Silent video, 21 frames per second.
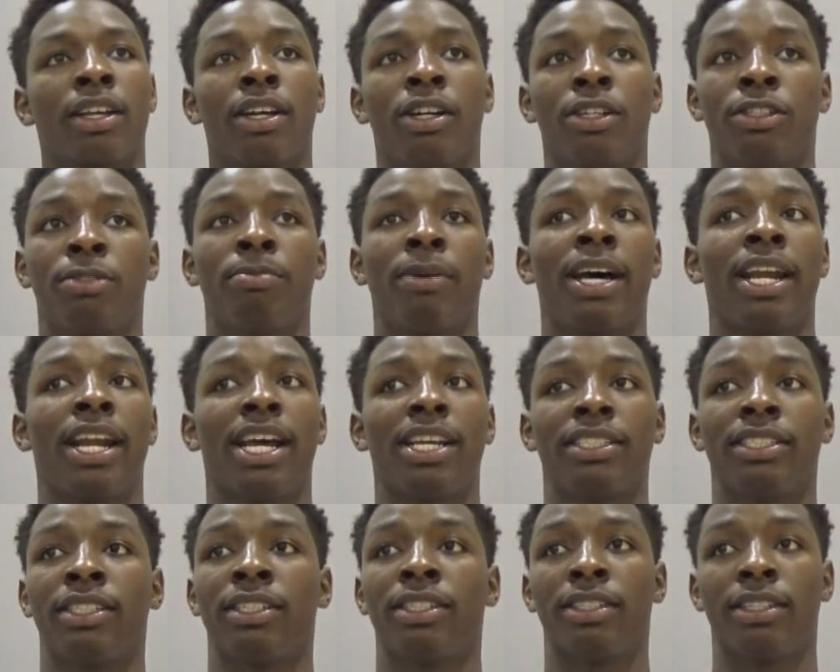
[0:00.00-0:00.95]
Coach Matta
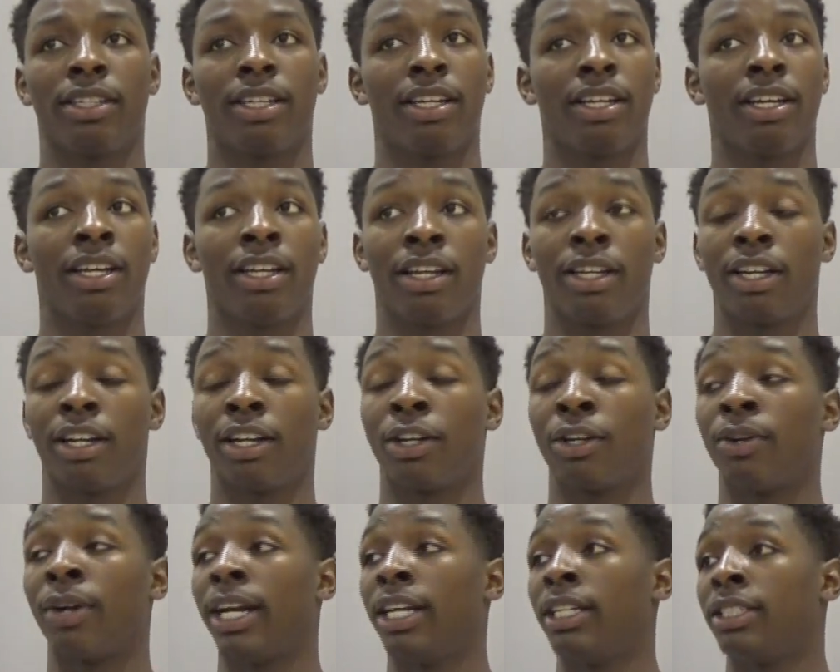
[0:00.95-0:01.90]
has done a, a
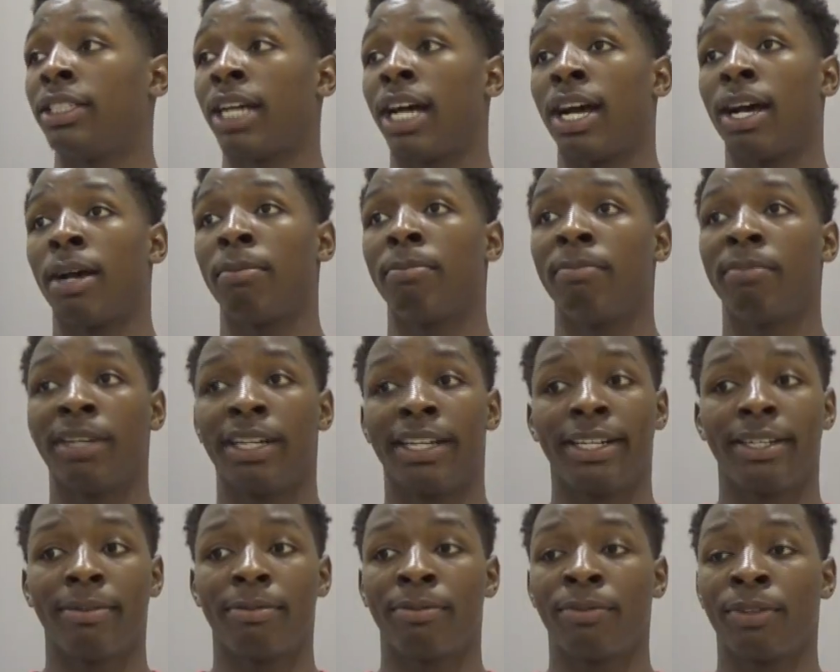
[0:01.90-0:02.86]
great job
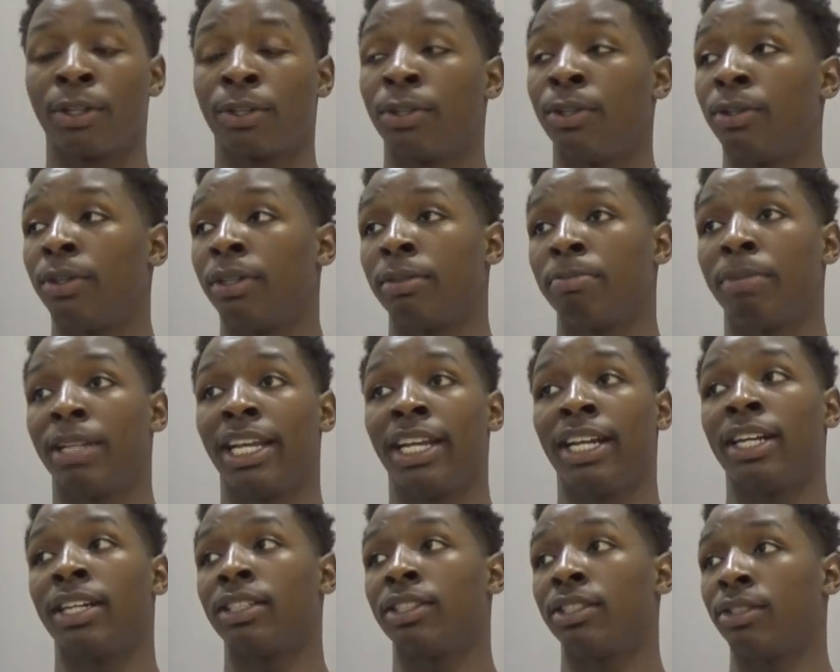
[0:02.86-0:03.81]
um, recruiting
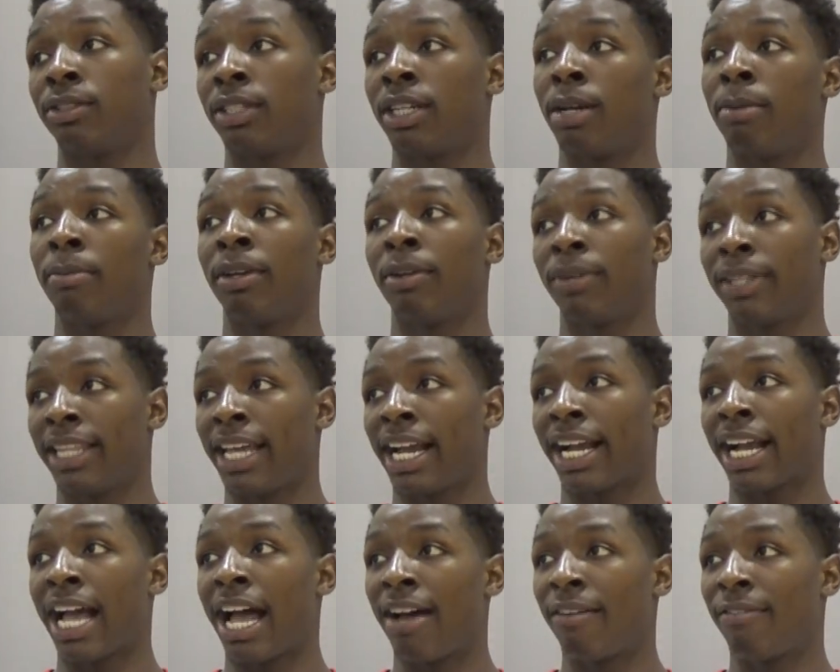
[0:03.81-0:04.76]
players who come in with
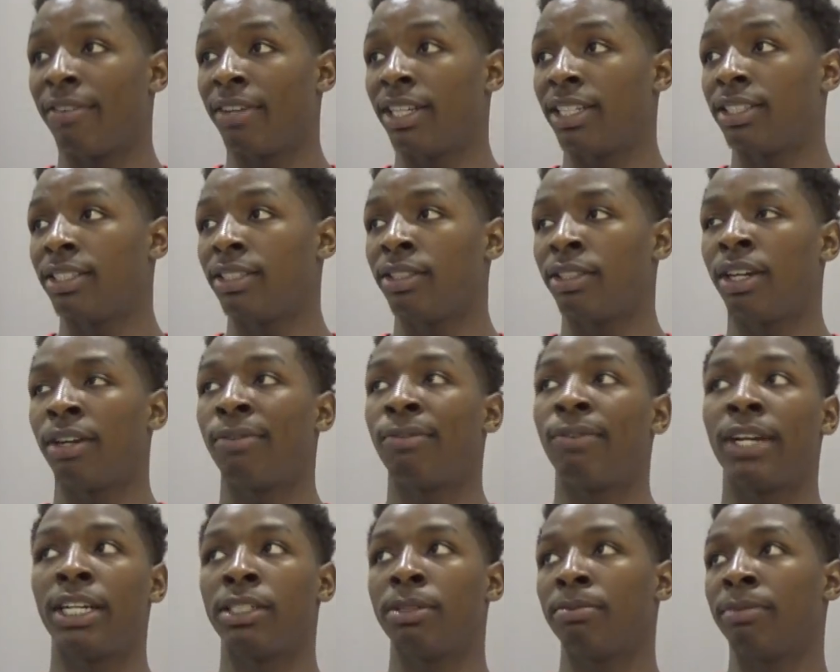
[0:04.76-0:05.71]
that confidence. You know,
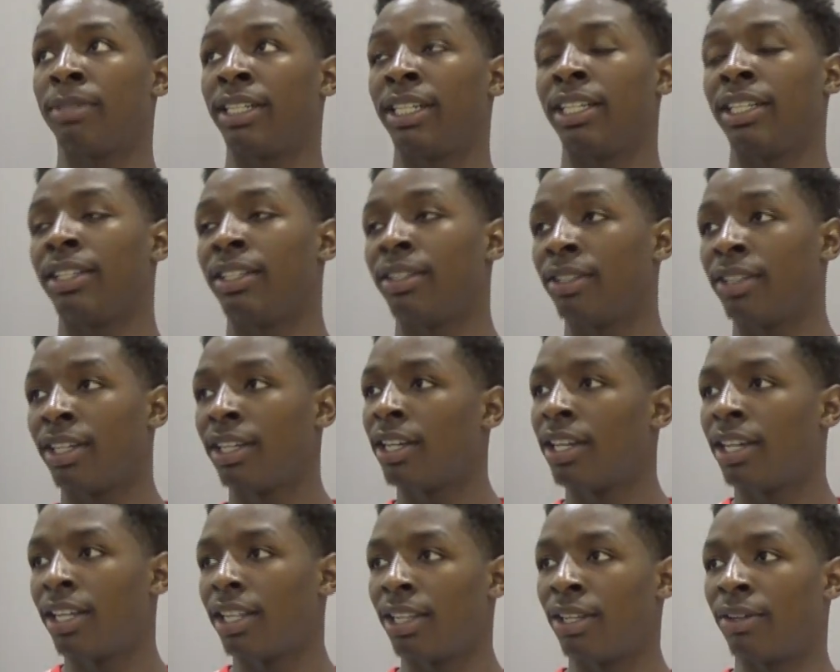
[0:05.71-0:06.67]
freshmen, you
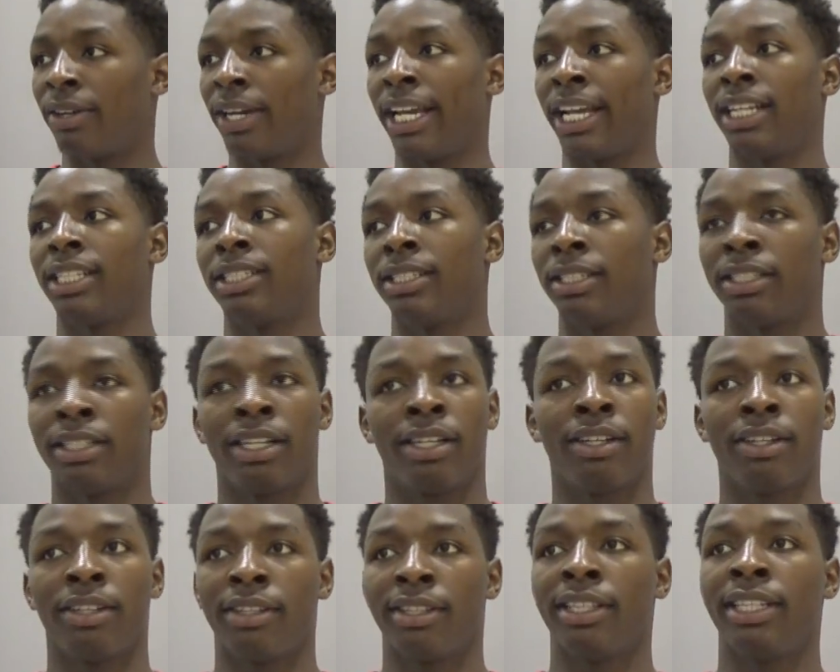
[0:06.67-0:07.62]
know, Anty, you
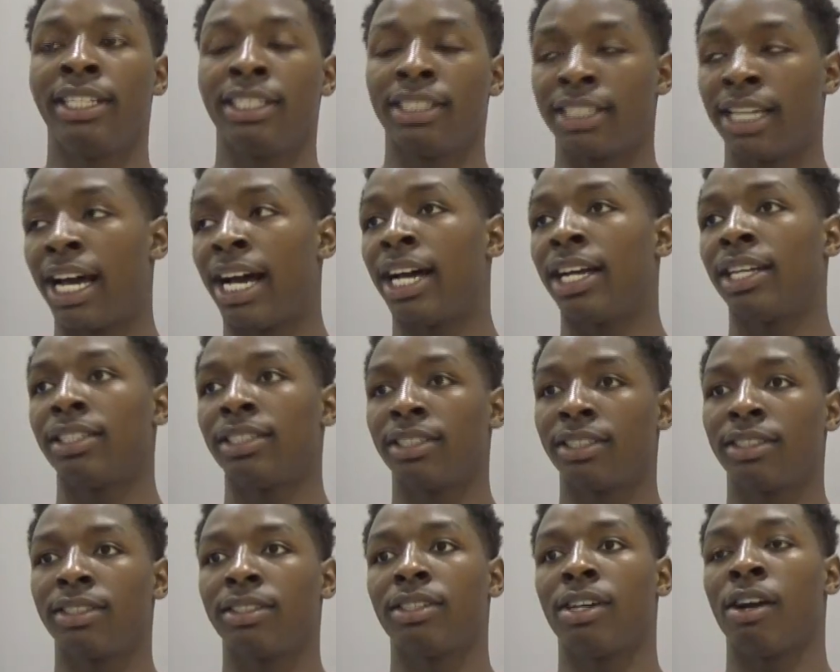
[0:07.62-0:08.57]
know, these
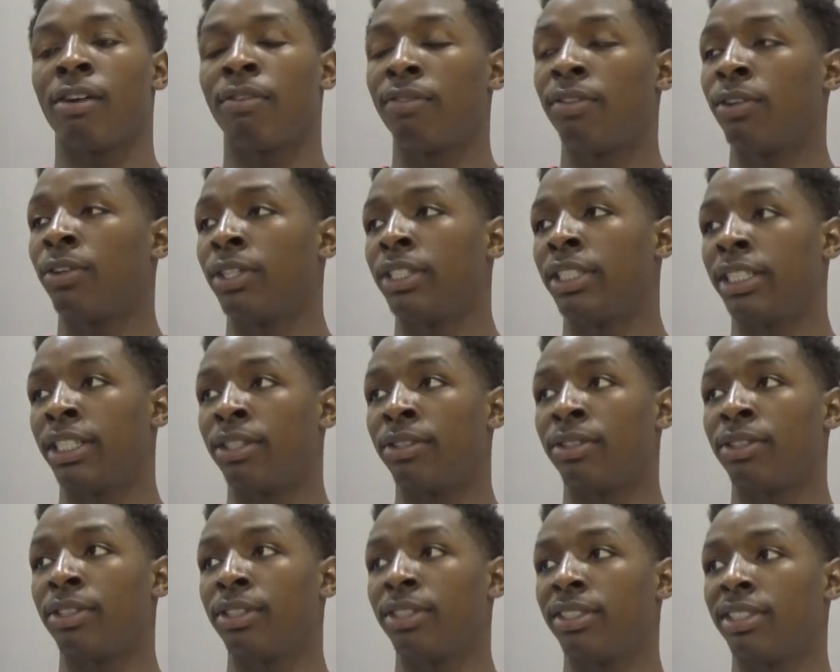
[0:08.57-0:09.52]
guys are floor
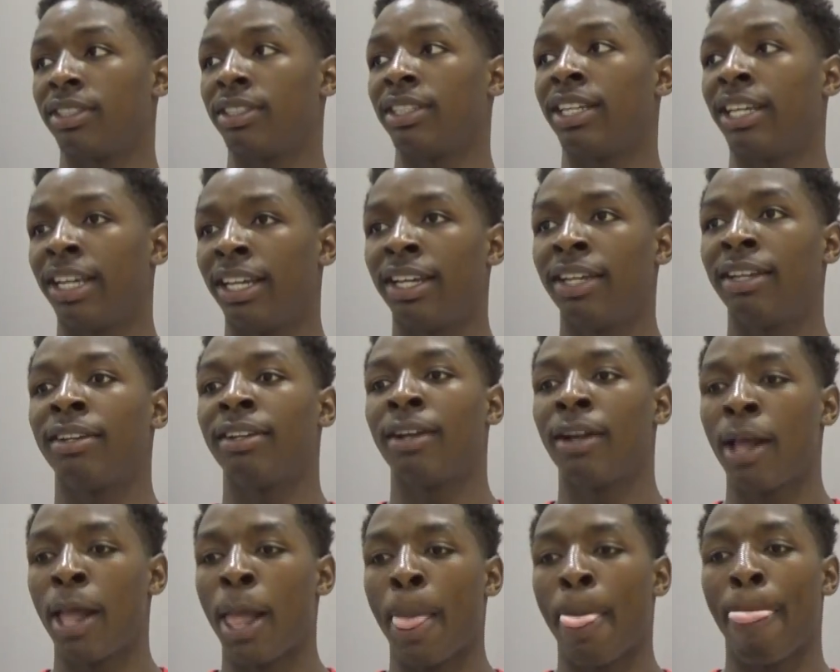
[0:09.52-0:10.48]
generals, and
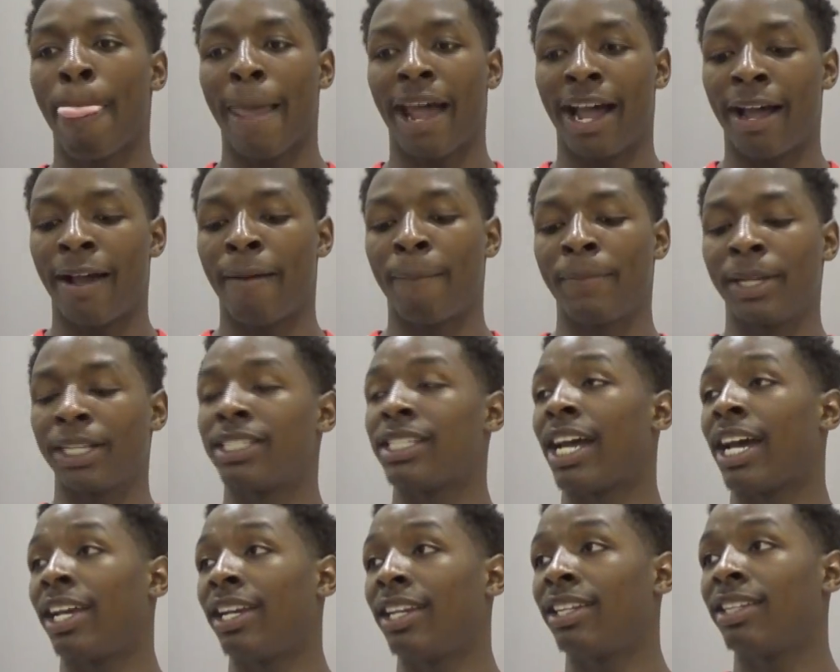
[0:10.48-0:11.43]
I'm
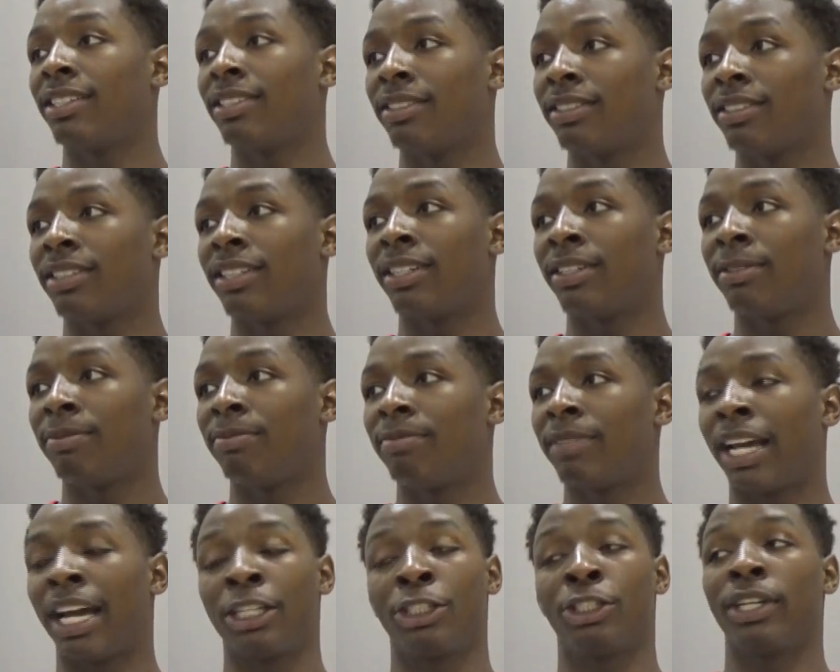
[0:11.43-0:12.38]
excited. So
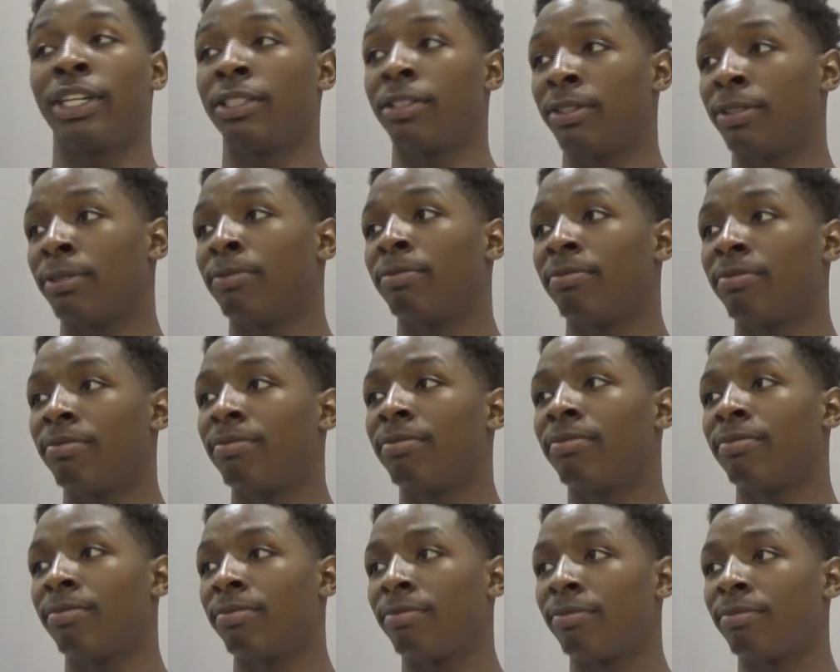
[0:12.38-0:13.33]
I trust them.
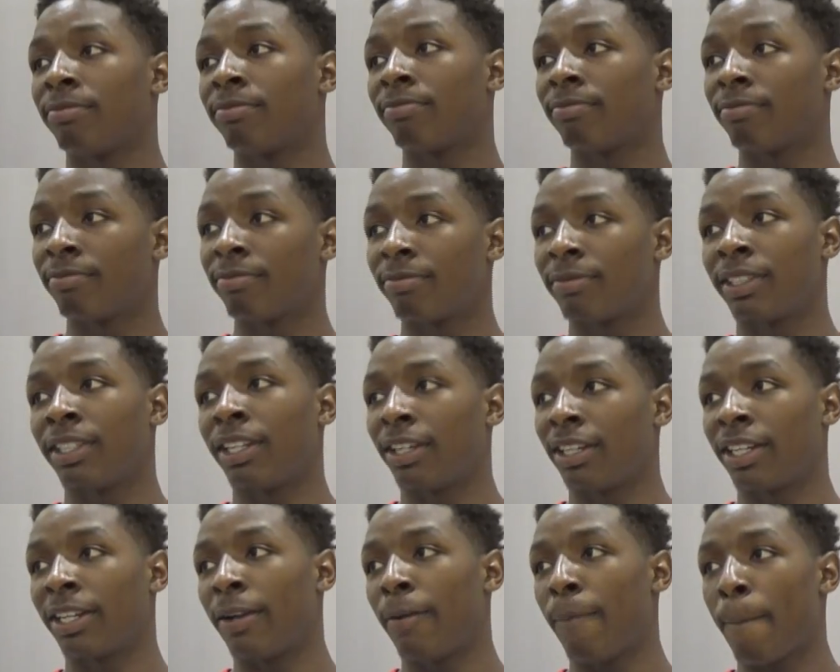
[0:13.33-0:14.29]
Sorry to cut you off. Could this be
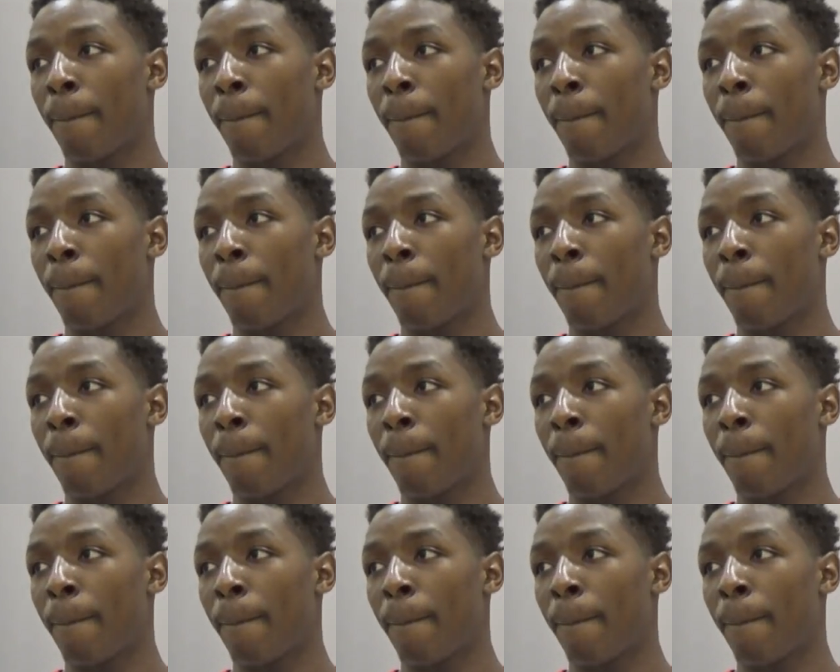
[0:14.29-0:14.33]
more